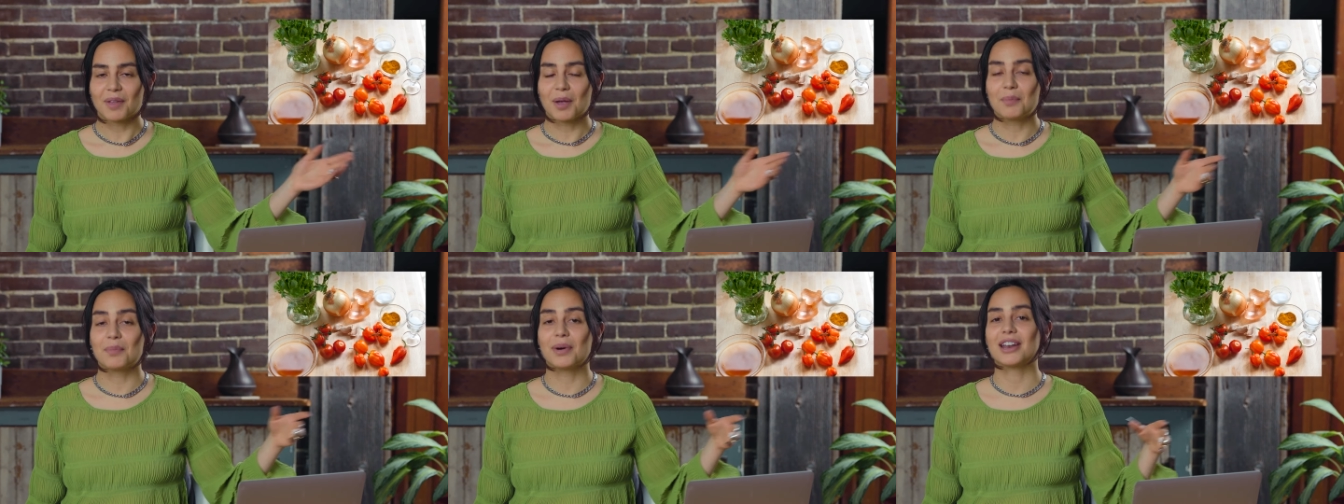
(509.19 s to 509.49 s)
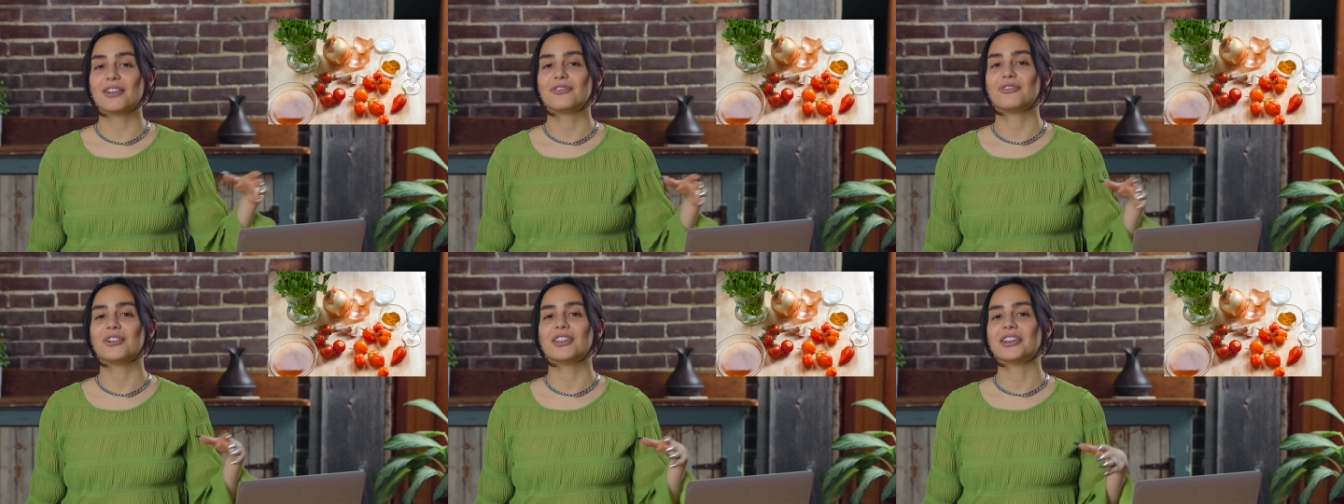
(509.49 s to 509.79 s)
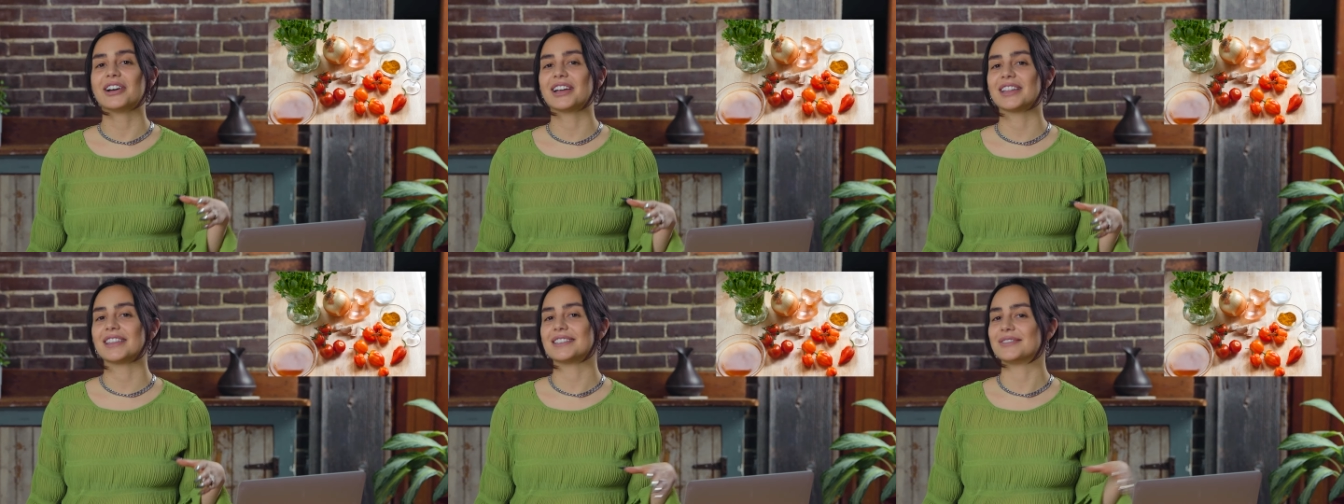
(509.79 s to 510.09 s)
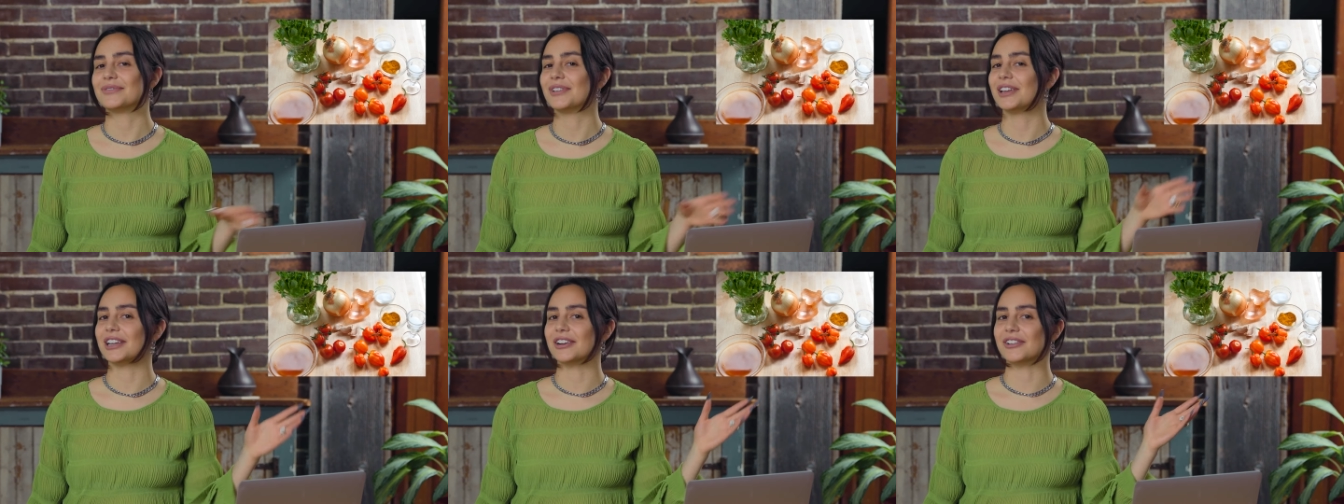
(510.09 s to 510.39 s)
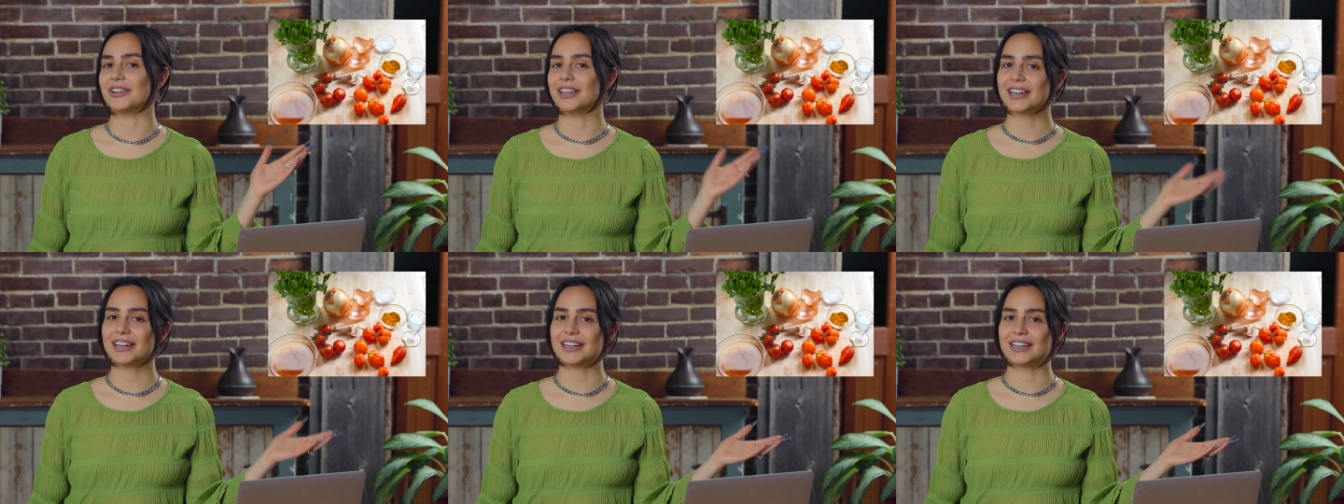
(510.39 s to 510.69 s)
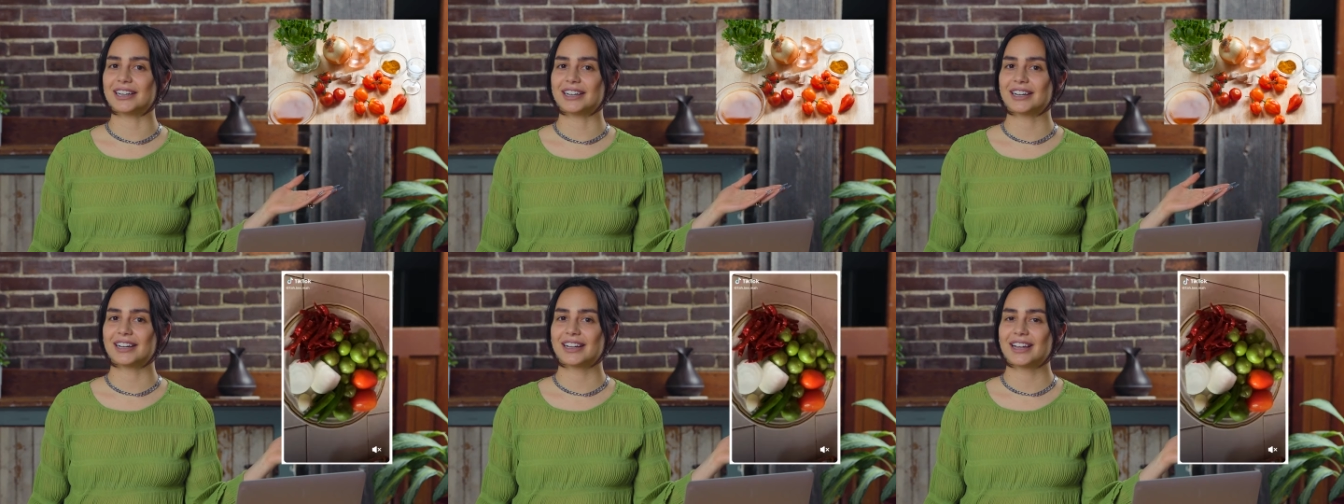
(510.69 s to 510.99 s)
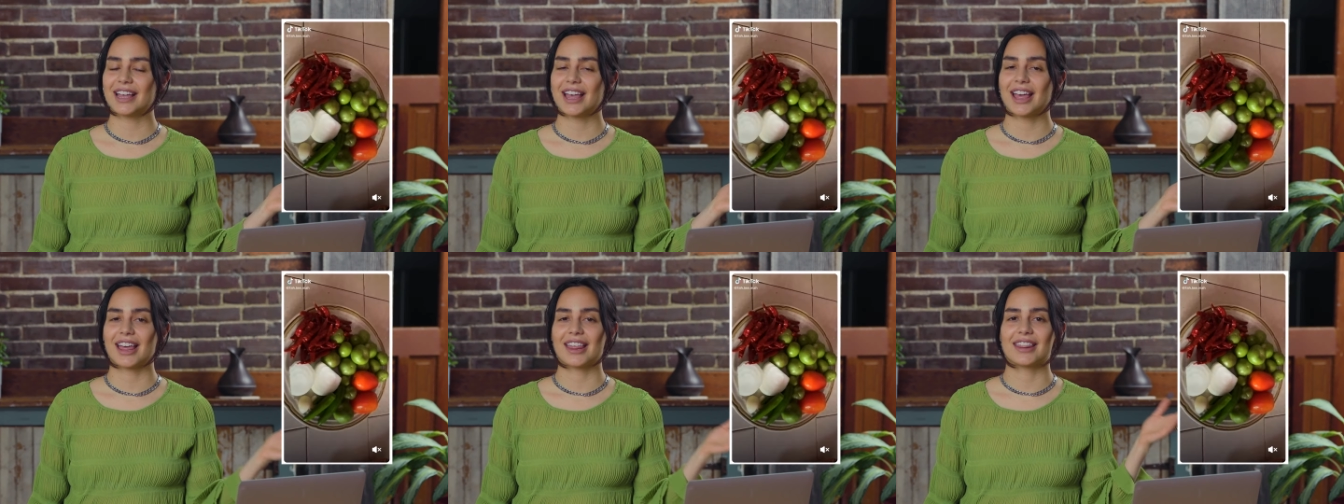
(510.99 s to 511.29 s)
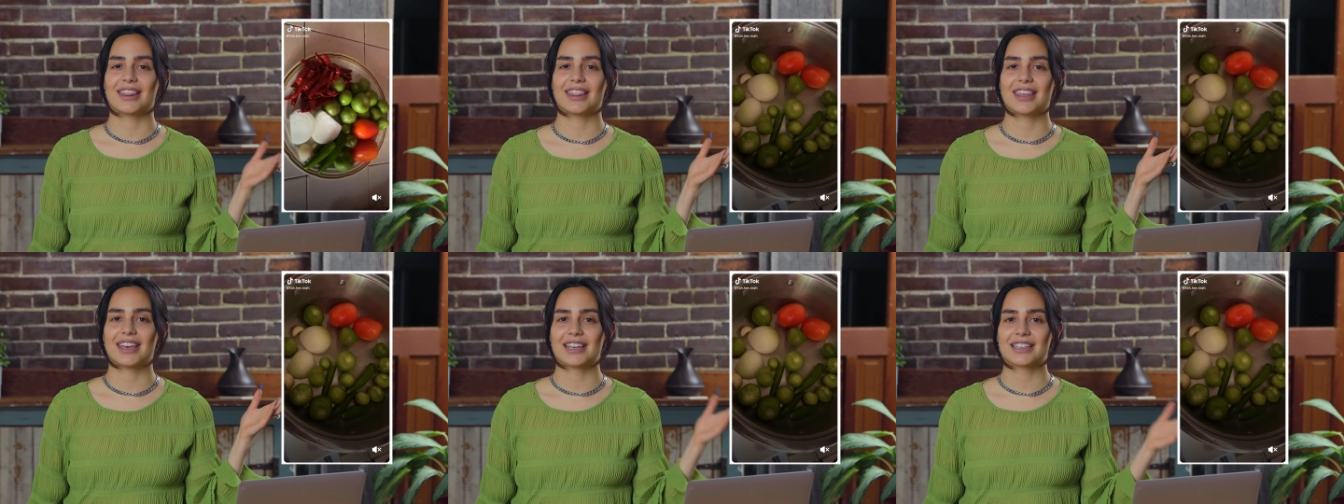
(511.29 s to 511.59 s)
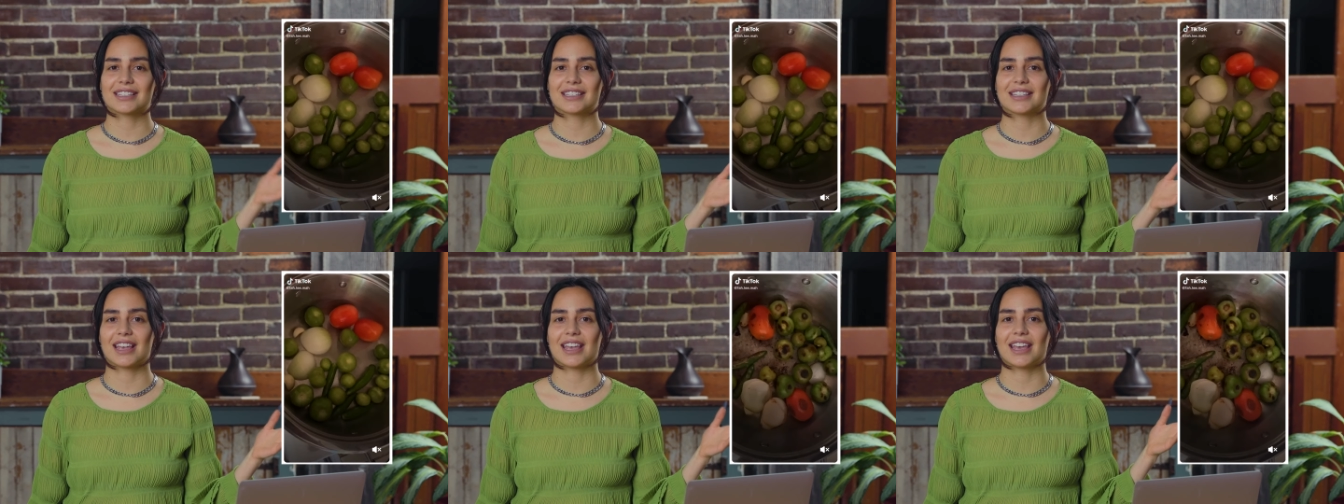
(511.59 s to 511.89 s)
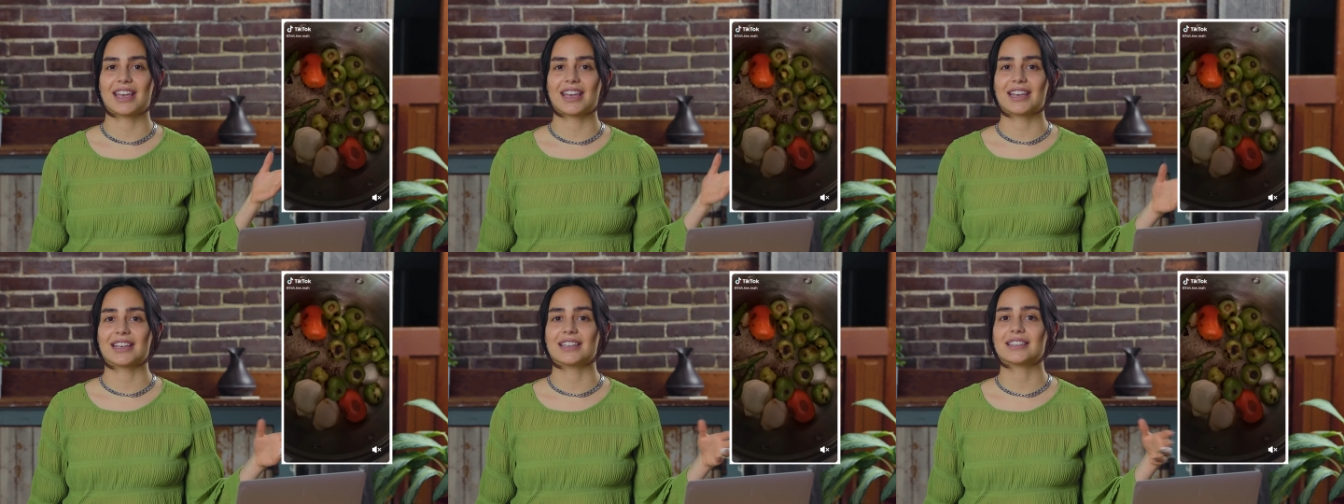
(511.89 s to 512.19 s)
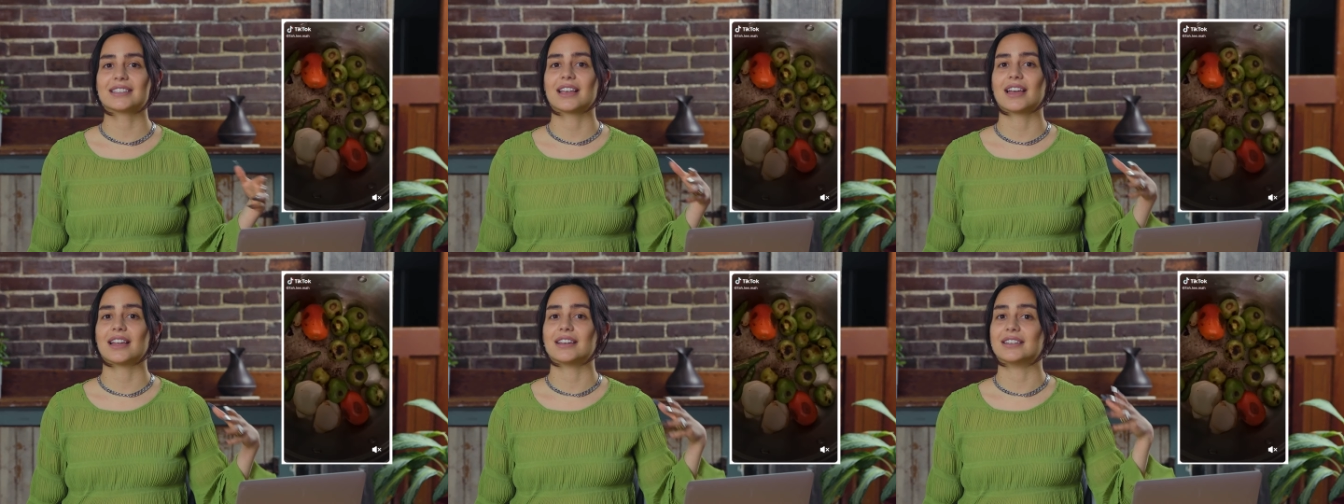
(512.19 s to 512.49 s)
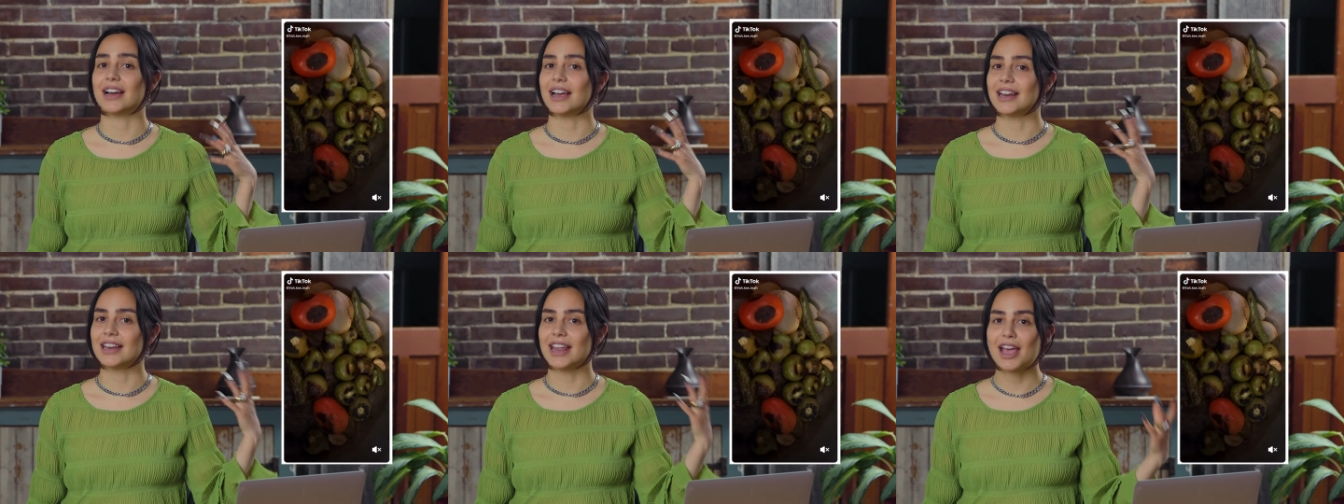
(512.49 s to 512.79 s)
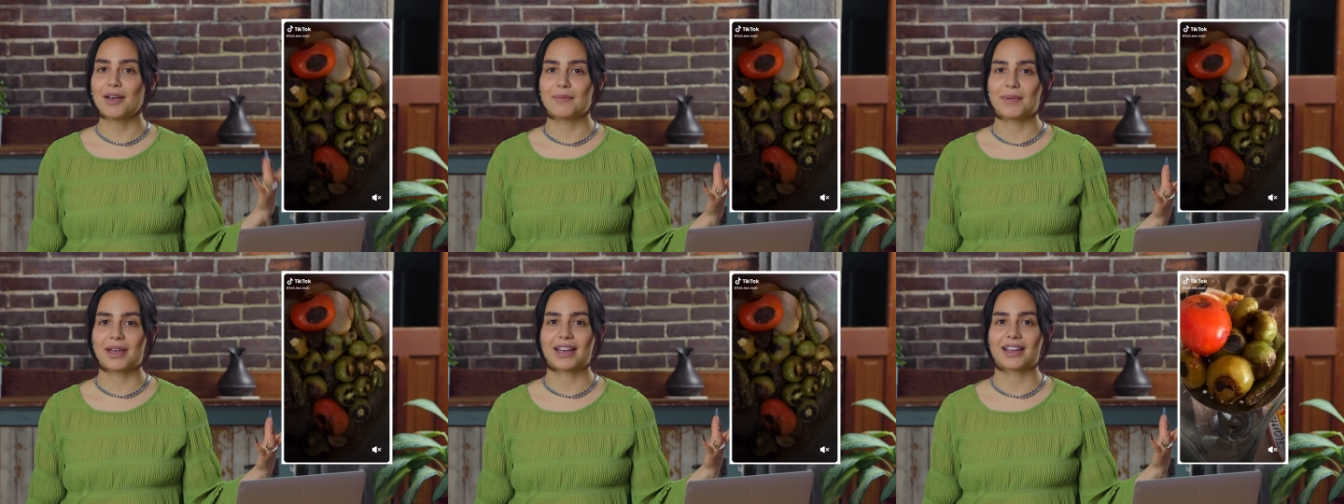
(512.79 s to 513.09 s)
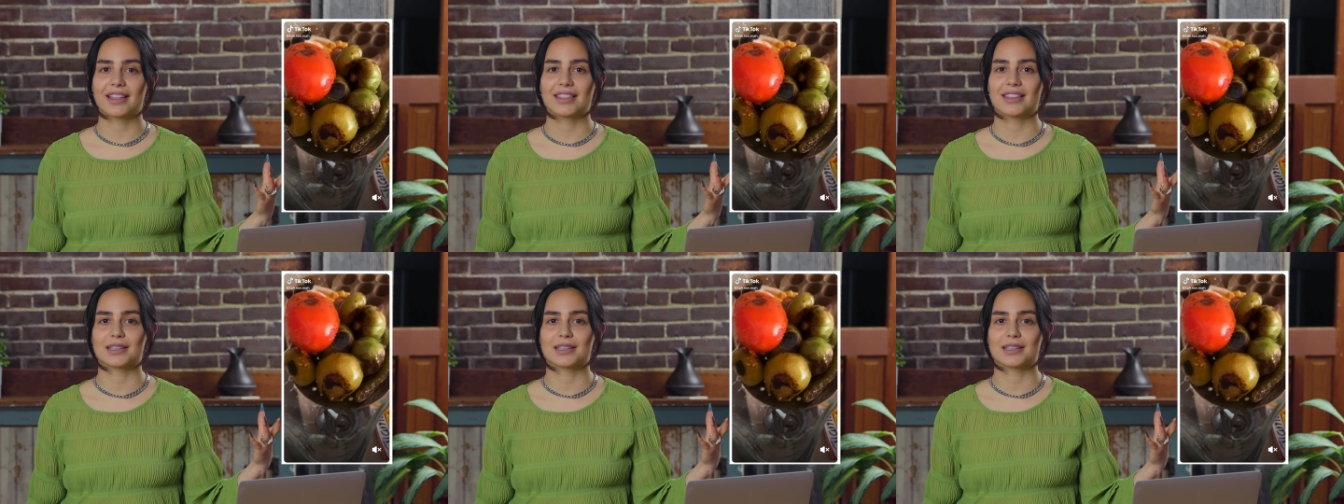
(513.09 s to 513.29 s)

But if we look at this video here, this is dynamic.